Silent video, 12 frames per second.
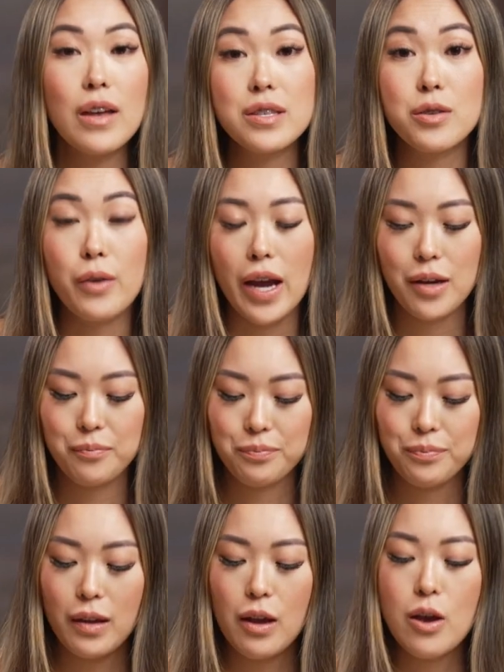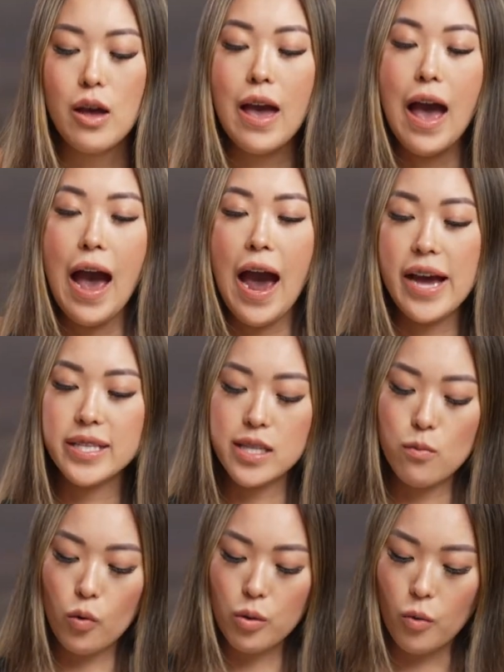that's okay. Add
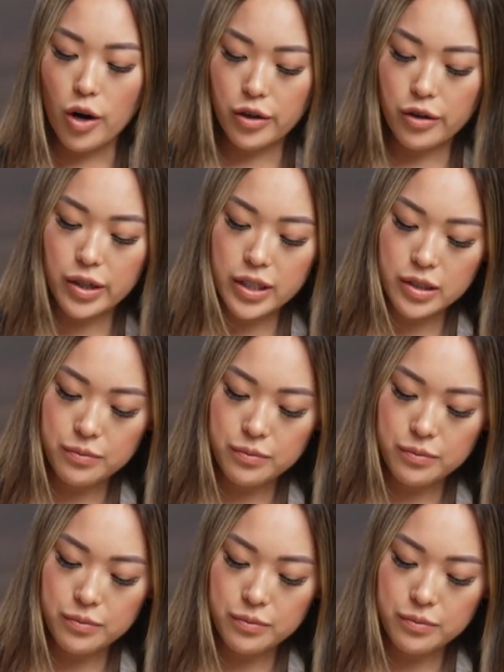some warm water in.